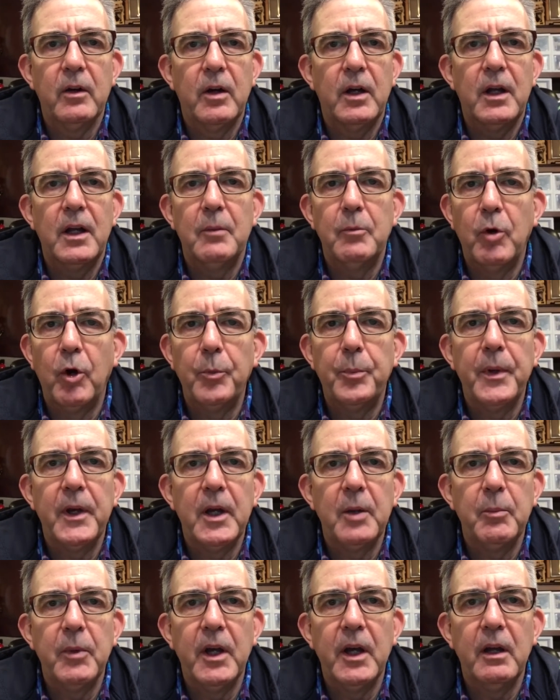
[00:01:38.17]
Well, I'm
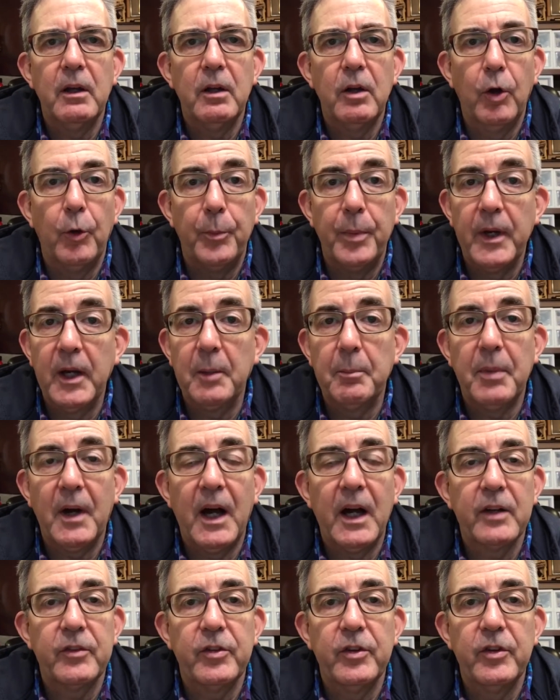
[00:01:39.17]
opening mail, opening
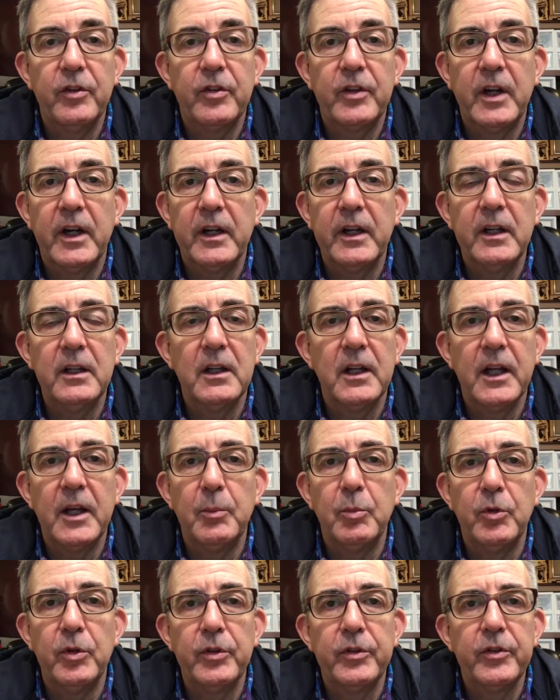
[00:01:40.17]
boxes, cutting
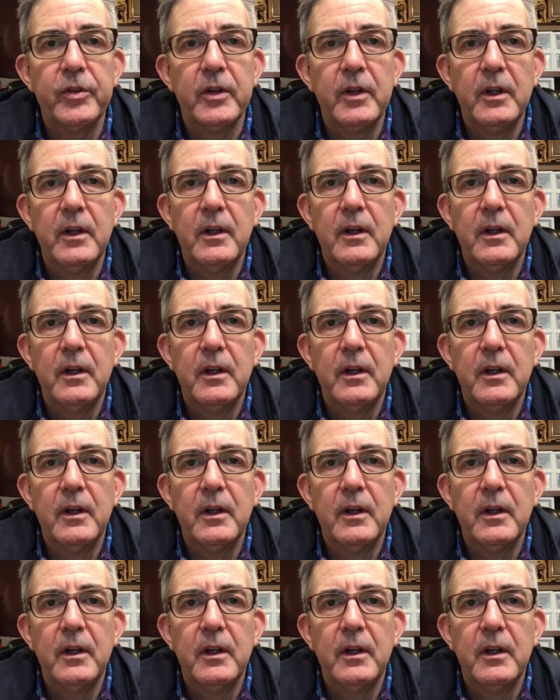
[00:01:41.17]
labels,